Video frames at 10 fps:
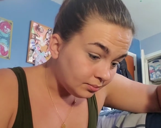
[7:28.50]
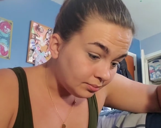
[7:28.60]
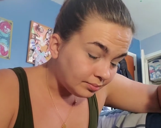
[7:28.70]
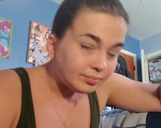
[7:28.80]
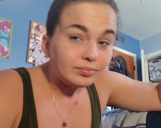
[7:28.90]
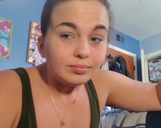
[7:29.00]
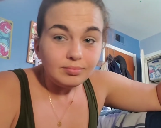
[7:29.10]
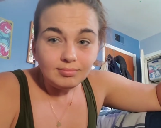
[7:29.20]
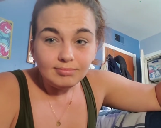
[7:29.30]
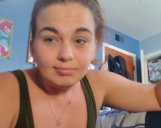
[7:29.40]

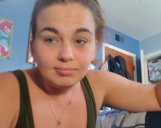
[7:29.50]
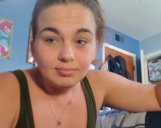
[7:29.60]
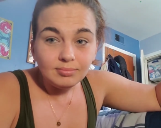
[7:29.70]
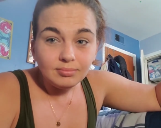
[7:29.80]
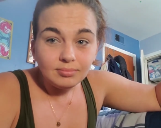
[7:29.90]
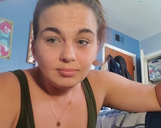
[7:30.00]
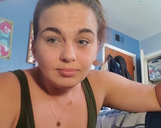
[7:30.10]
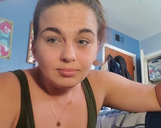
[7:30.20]
Nothing is said.